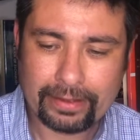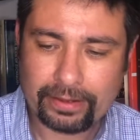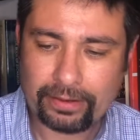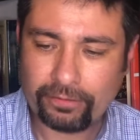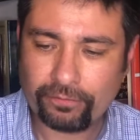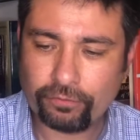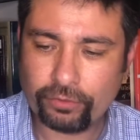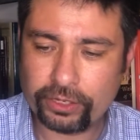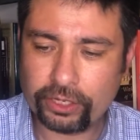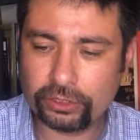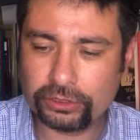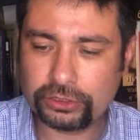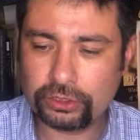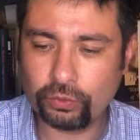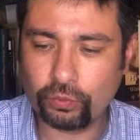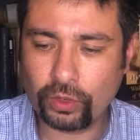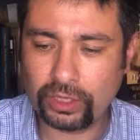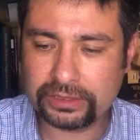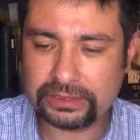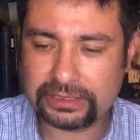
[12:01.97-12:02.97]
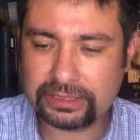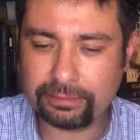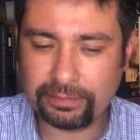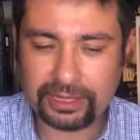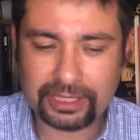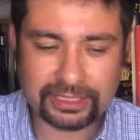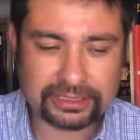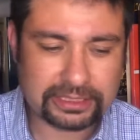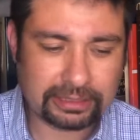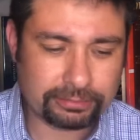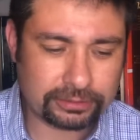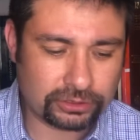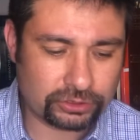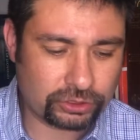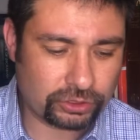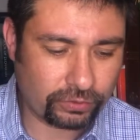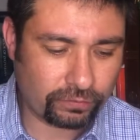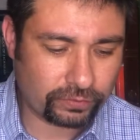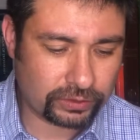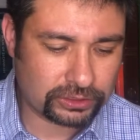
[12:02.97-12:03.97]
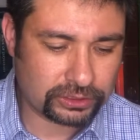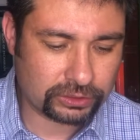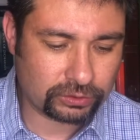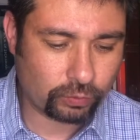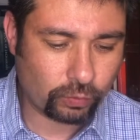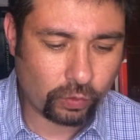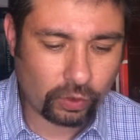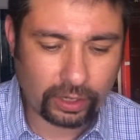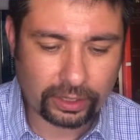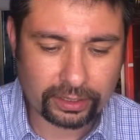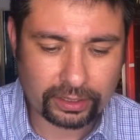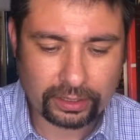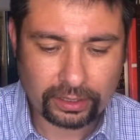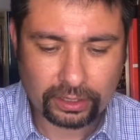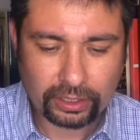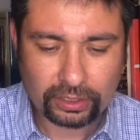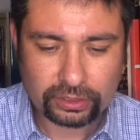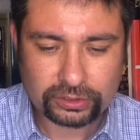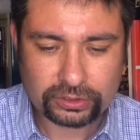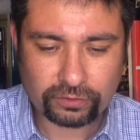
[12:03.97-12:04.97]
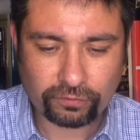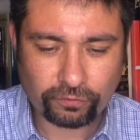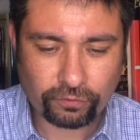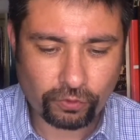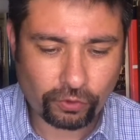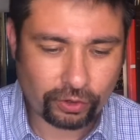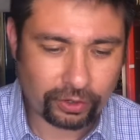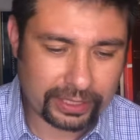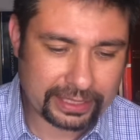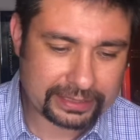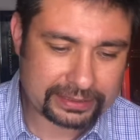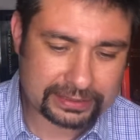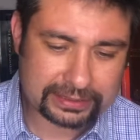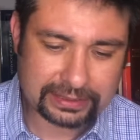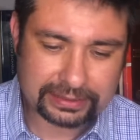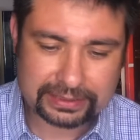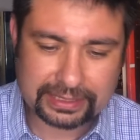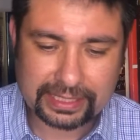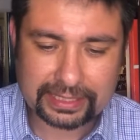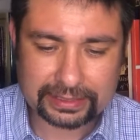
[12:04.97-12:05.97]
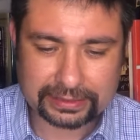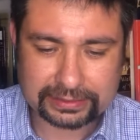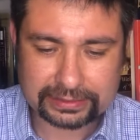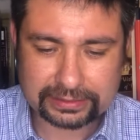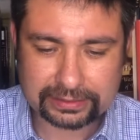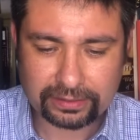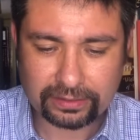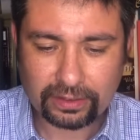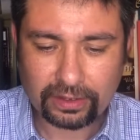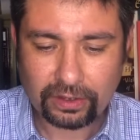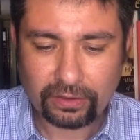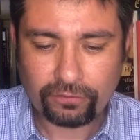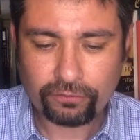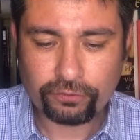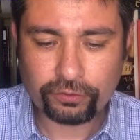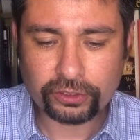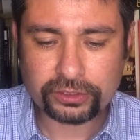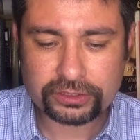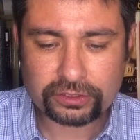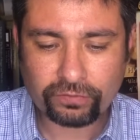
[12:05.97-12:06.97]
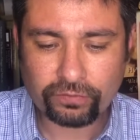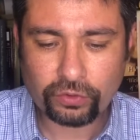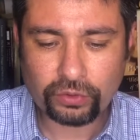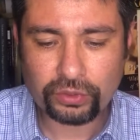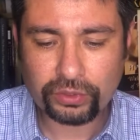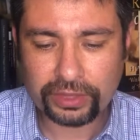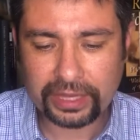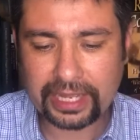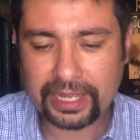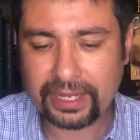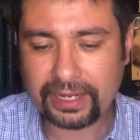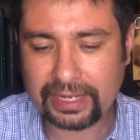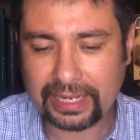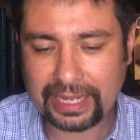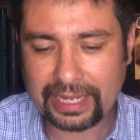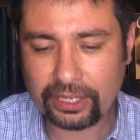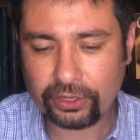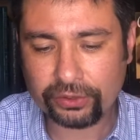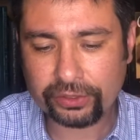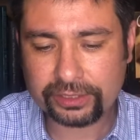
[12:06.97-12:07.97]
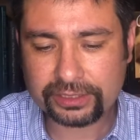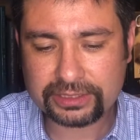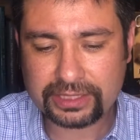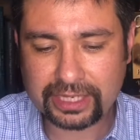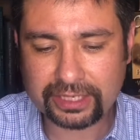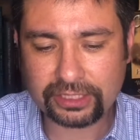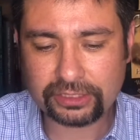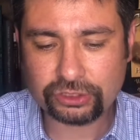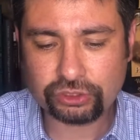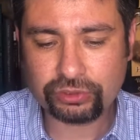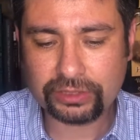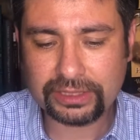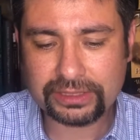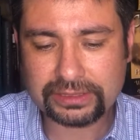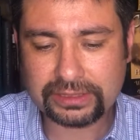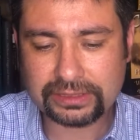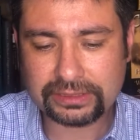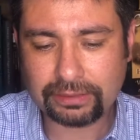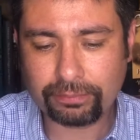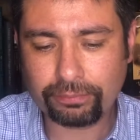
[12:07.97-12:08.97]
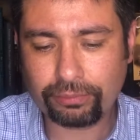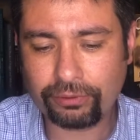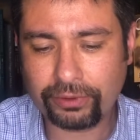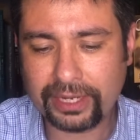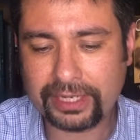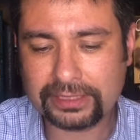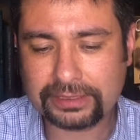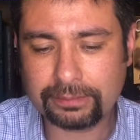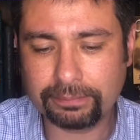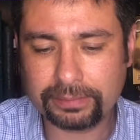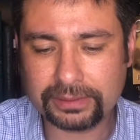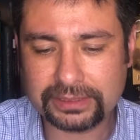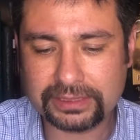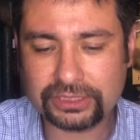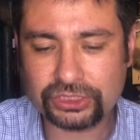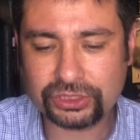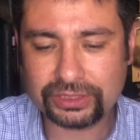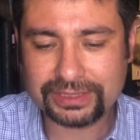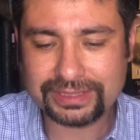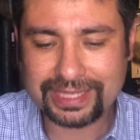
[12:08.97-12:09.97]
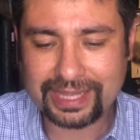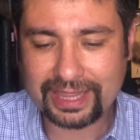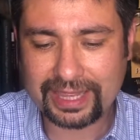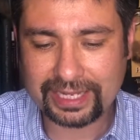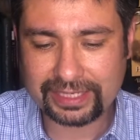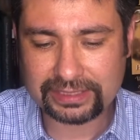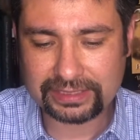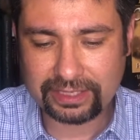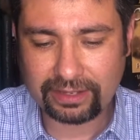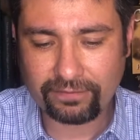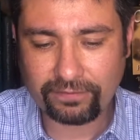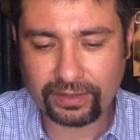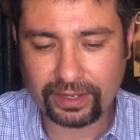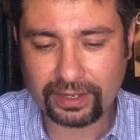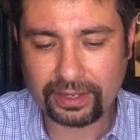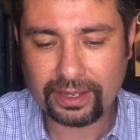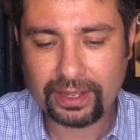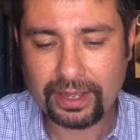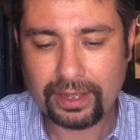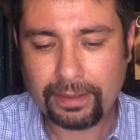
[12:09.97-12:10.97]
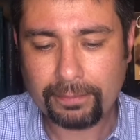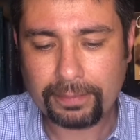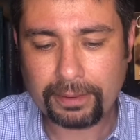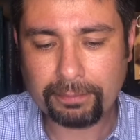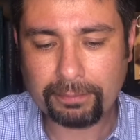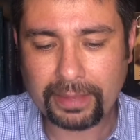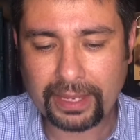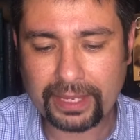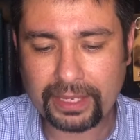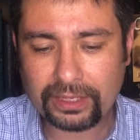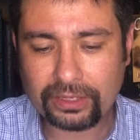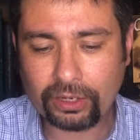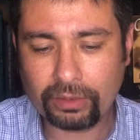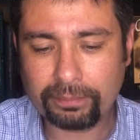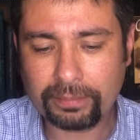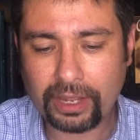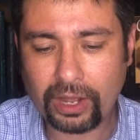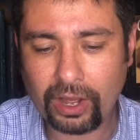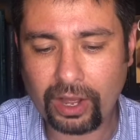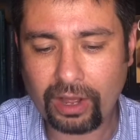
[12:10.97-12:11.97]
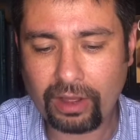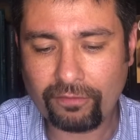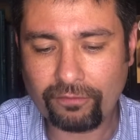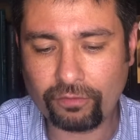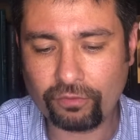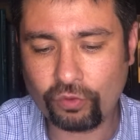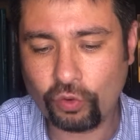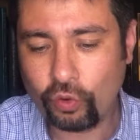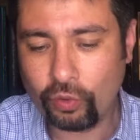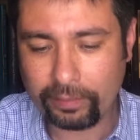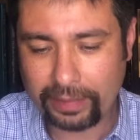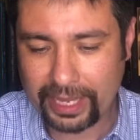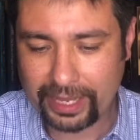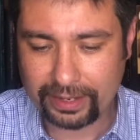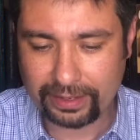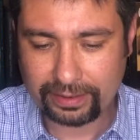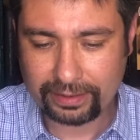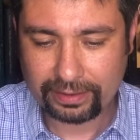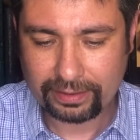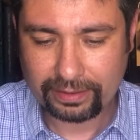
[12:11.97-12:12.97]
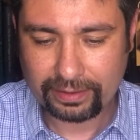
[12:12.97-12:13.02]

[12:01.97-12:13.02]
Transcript: If we go to 1 Timothy chapter 2 verses 1 to 4, it says this. First of all, then, I urge that entreaties and prayers and petitions and thanksgiving be made on behalf of all men,